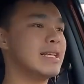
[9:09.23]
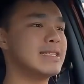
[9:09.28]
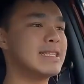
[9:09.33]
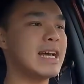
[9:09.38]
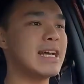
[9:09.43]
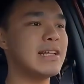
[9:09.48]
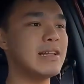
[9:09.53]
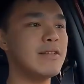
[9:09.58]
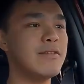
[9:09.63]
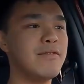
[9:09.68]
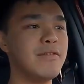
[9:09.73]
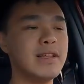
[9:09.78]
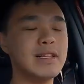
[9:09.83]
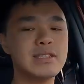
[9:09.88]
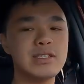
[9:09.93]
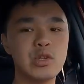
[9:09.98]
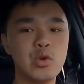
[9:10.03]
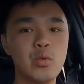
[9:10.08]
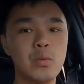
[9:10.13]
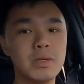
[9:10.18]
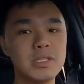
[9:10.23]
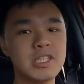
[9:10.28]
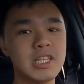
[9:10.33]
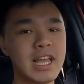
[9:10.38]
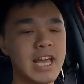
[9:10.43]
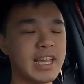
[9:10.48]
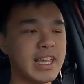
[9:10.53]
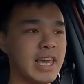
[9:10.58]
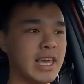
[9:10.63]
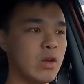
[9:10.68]
is that it feels too much
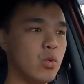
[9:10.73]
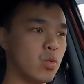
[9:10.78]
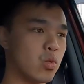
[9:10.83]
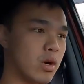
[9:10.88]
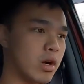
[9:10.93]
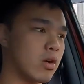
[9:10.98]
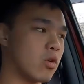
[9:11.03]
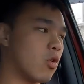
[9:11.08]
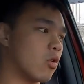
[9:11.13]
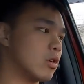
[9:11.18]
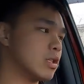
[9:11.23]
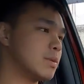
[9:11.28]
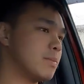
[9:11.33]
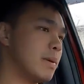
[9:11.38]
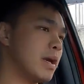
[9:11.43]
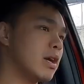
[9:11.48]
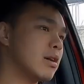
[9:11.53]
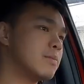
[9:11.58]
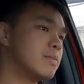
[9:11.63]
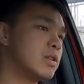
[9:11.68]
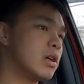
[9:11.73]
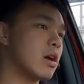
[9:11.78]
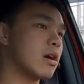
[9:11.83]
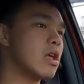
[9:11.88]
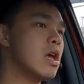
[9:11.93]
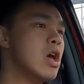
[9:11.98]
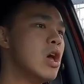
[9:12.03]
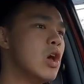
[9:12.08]
like a workhorse pickup truck,